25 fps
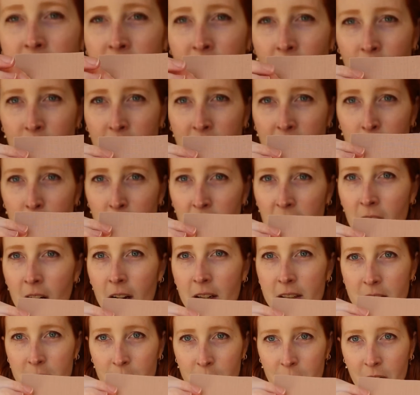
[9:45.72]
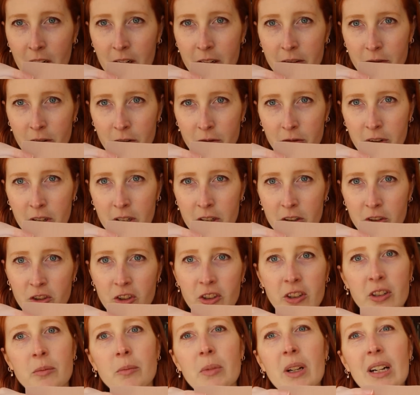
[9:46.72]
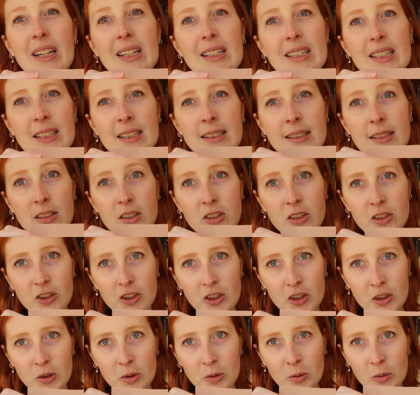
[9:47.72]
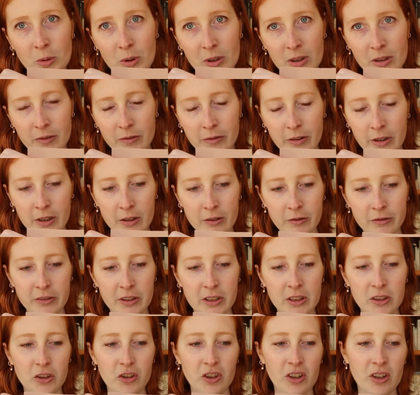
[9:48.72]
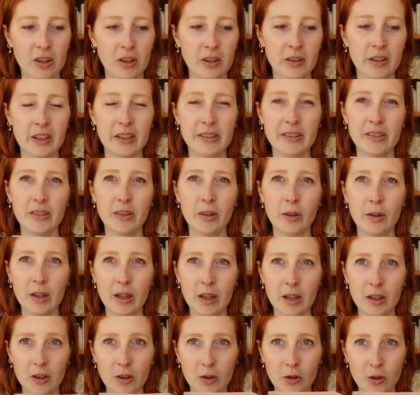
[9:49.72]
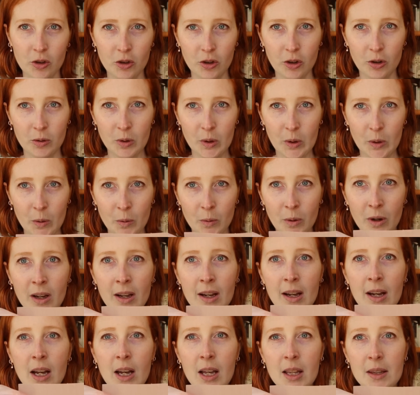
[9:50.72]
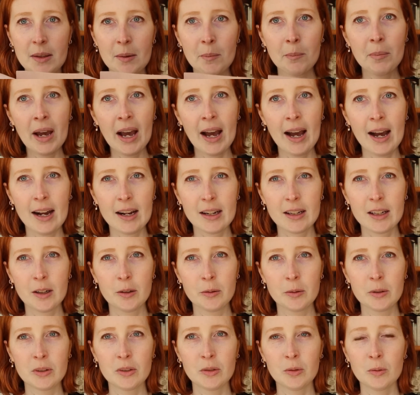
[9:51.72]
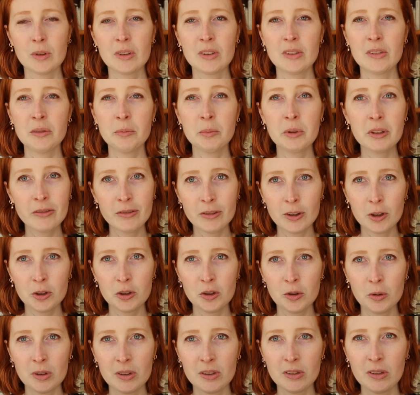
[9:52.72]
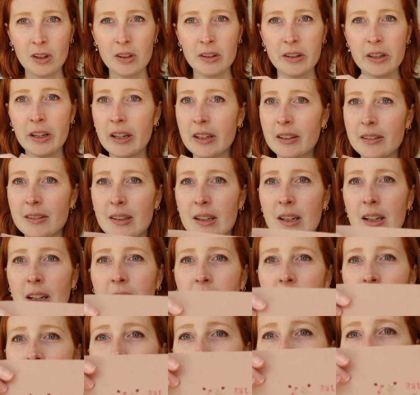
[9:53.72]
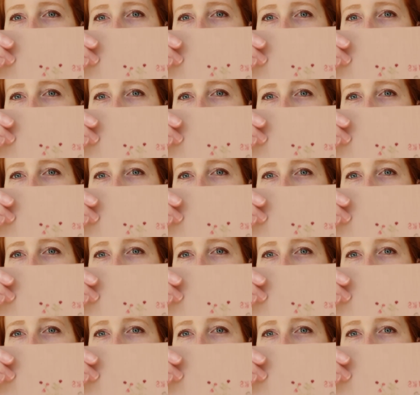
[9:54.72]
is already blocked and ready for finishing, but I didn't do the final finishing on this so that I could show you the back. I was reasonably virtuous on this and